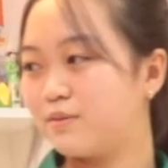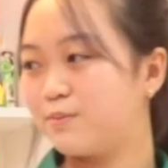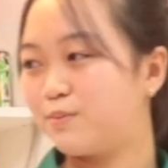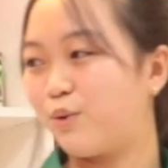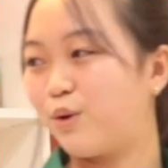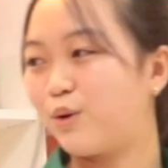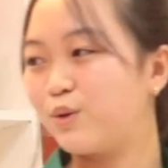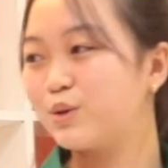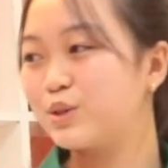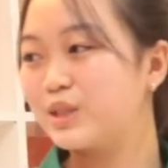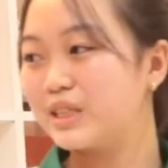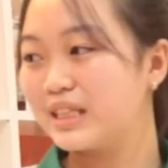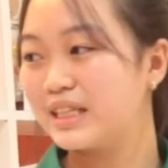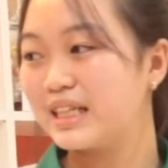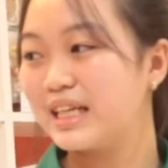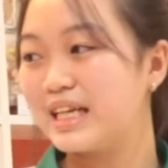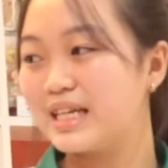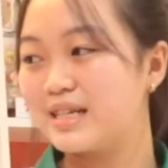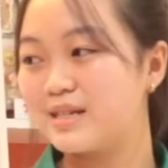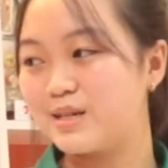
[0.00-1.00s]
pollution
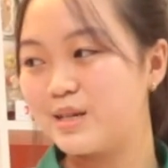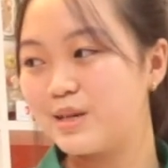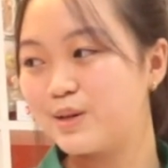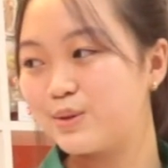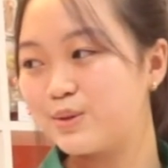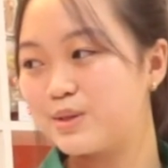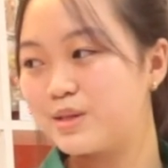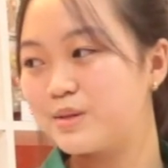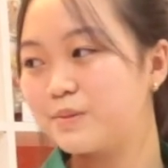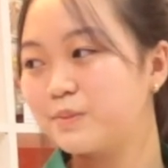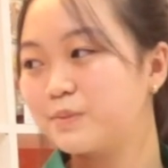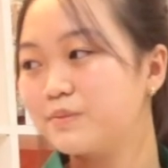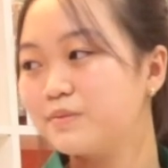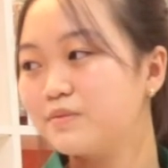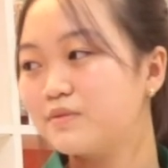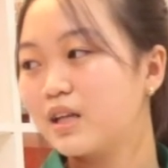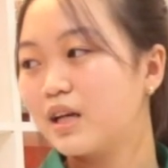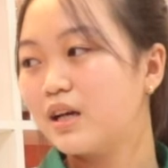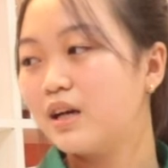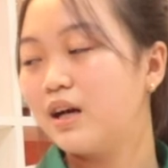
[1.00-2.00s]
issues
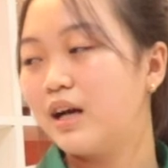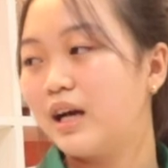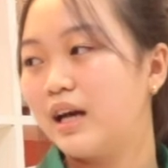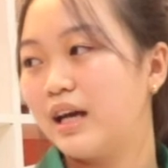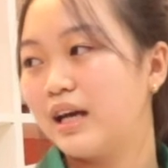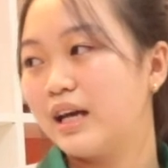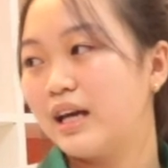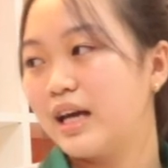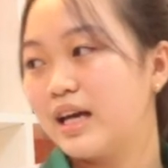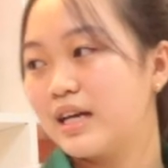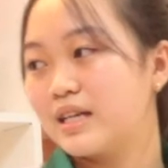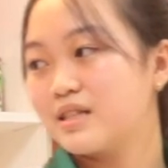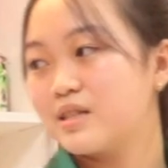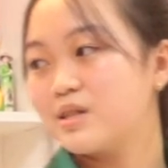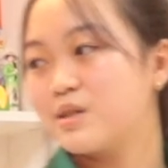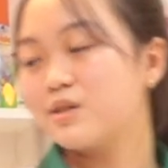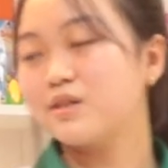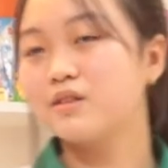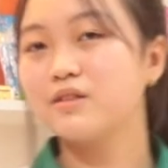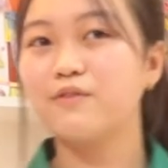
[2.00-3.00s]

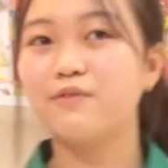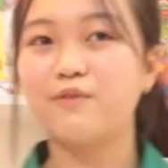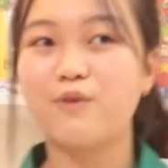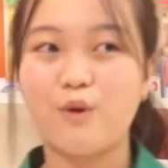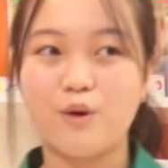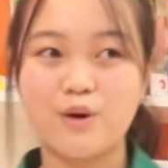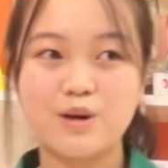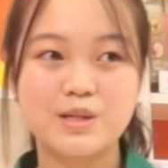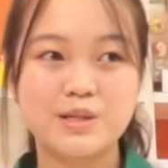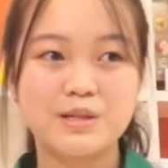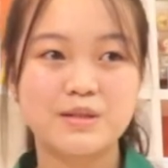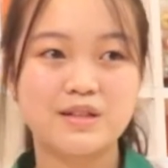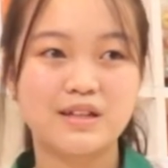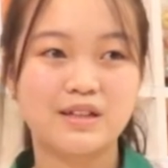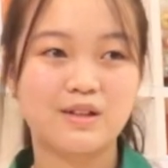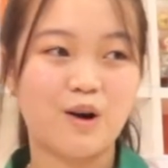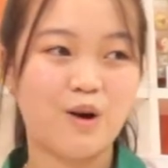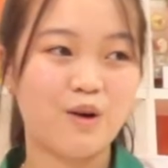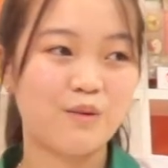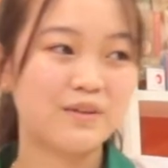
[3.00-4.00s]
and force the
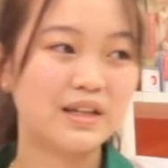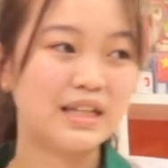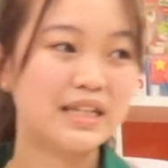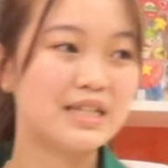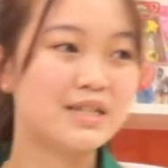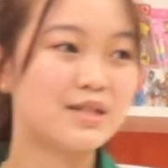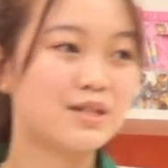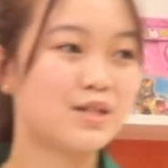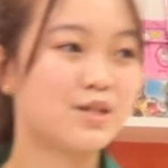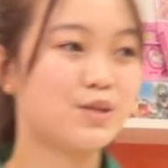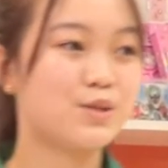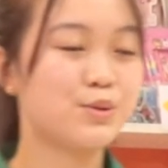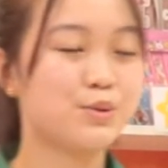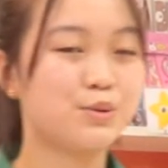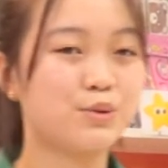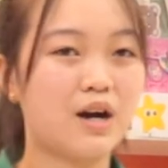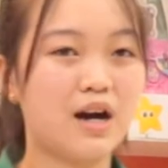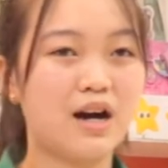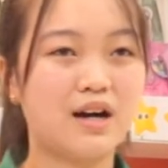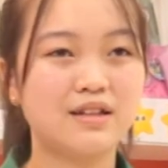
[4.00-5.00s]
companies to
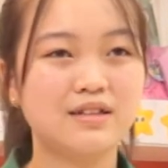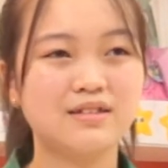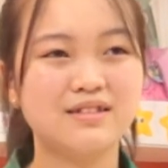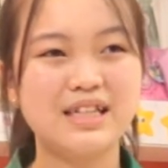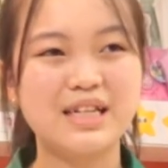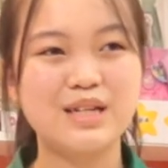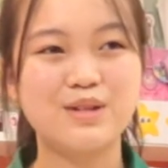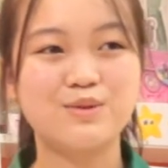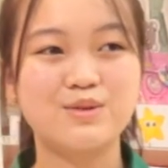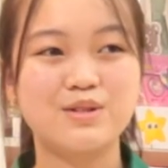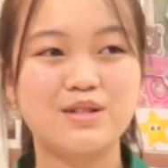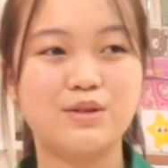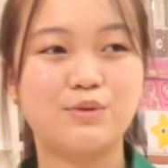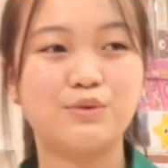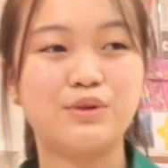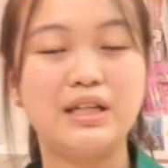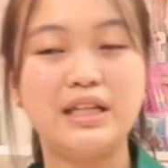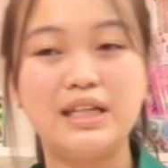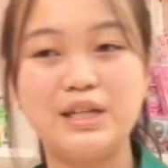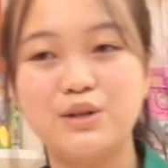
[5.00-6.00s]
use
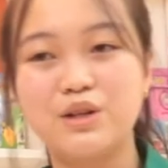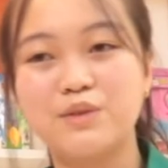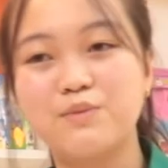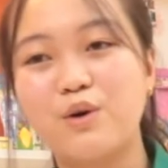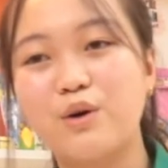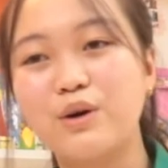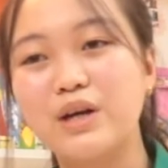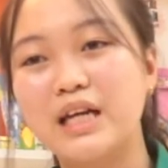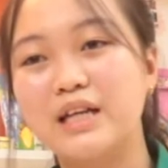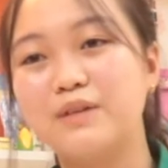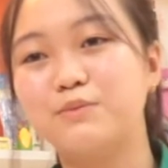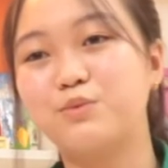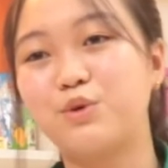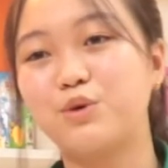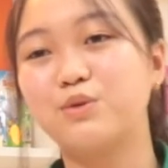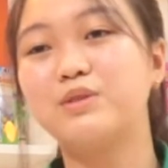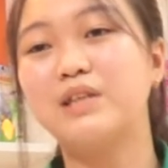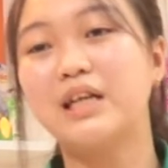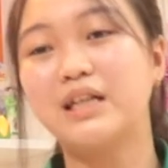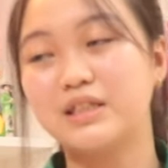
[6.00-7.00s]
renewable in
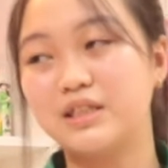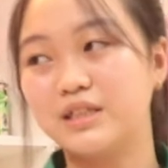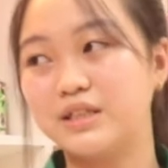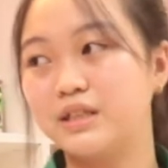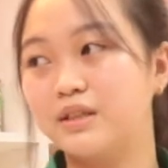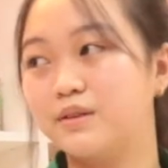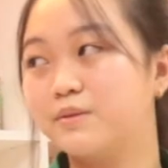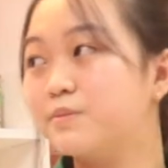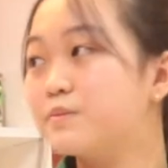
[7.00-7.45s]
production.